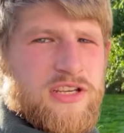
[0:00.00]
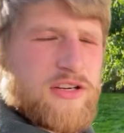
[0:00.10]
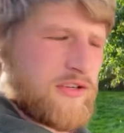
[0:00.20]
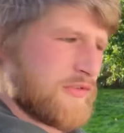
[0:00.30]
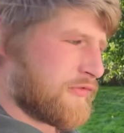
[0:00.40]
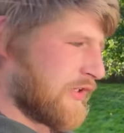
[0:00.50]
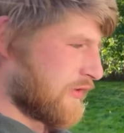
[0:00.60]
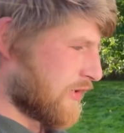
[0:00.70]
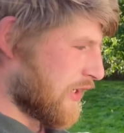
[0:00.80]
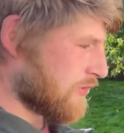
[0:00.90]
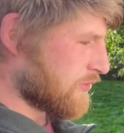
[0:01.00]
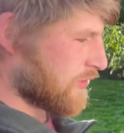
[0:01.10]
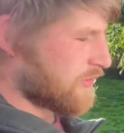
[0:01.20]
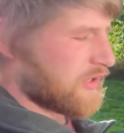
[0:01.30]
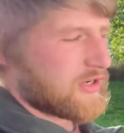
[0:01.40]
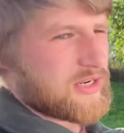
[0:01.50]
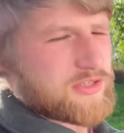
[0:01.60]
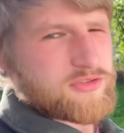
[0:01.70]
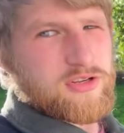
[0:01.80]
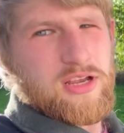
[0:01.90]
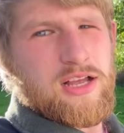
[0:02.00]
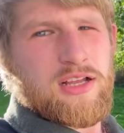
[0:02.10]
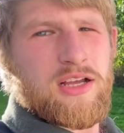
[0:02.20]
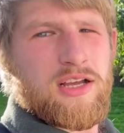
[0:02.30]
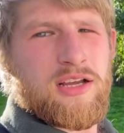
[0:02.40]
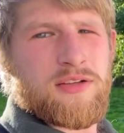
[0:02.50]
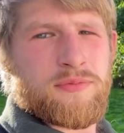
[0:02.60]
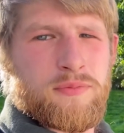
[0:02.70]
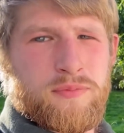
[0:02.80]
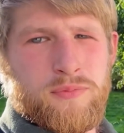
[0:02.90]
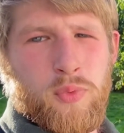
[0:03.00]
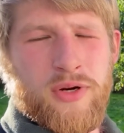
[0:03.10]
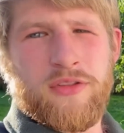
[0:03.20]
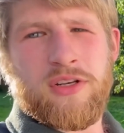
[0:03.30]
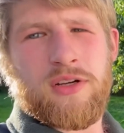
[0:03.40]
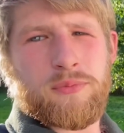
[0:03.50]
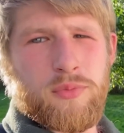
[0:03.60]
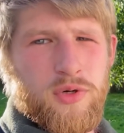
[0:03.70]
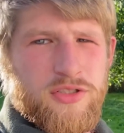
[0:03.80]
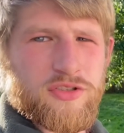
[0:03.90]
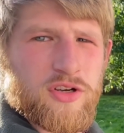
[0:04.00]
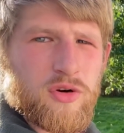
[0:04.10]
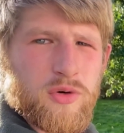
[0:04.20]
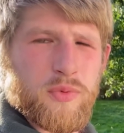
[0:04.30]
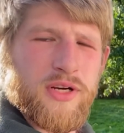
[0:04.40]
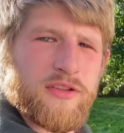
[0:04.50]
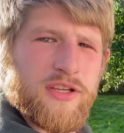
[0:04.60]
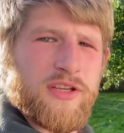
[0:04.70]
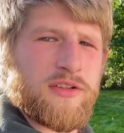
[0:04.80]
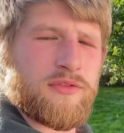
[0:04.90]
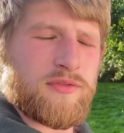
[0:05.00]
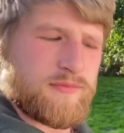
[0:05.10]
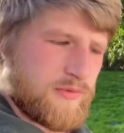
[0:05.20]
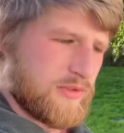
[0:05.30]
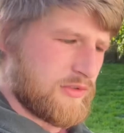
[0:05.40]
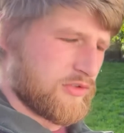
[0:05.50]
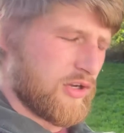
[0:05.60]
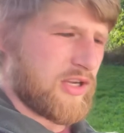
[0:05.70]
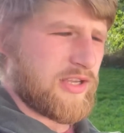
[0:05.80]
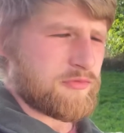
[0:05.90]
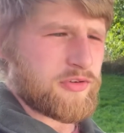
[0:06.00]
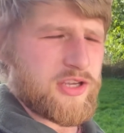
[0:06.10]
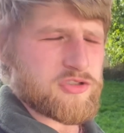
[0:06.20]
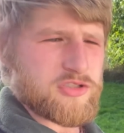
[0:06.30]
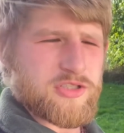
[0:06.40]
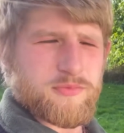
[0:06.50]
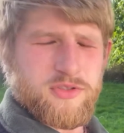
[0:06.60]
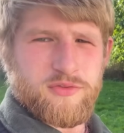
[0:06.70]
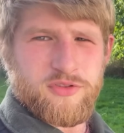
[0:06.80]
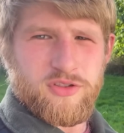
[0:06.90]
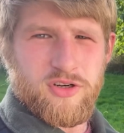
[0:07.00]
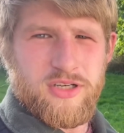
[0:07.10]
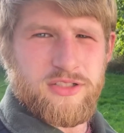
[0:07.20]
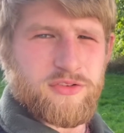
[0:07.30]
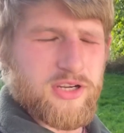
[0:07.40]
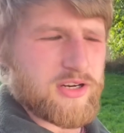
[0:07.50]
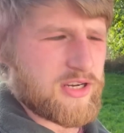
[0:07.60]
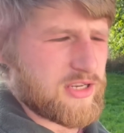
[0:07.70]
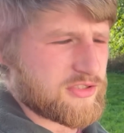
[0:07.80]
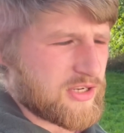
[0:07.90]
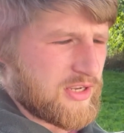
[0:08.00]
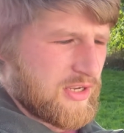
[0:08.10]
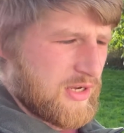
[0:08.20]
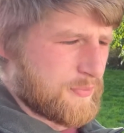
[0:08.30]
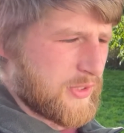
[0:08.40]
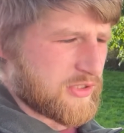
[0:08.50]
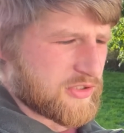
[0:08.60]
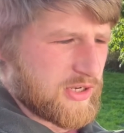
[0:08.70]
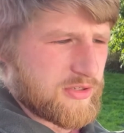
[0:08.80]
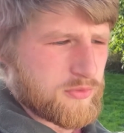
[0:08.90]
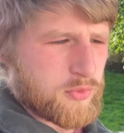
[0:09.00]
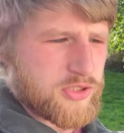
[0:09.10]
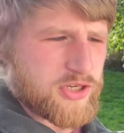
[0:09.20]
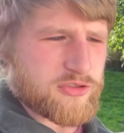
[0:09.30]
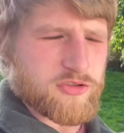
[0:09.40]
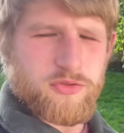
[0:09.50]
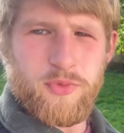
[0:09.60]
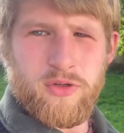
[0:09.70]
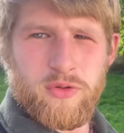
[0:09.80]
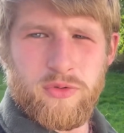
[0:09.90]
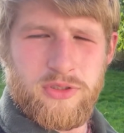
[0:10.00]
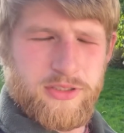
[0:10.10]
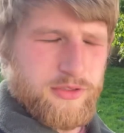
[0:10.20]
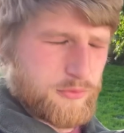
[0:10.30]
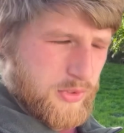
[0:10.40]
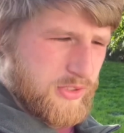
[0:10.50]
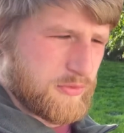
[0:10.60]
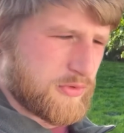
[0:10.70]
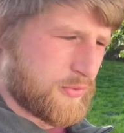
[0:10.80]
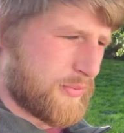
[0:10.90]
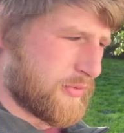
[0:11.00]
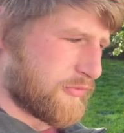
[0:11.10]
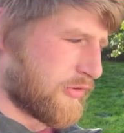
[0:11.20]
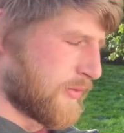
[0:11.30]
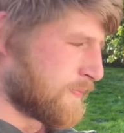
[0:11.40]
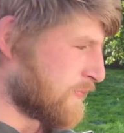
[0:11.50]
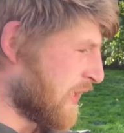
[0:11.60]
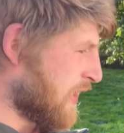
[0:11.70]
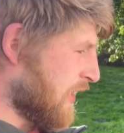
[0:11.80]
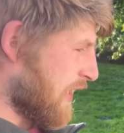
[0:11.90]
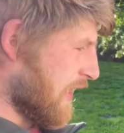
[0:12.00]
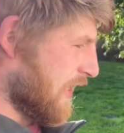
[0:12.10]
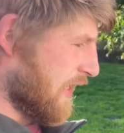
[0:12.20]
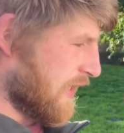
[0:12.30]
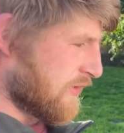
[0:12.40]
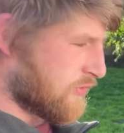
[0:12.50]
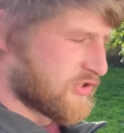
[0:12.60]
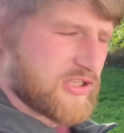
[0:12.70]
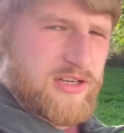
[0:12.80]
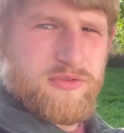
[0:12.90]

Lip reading: had a good feel around. There is where the lump was, or where the sort of infection seems to have started, there is a bit of skin which has a small hole in it where it was weeping from. The skin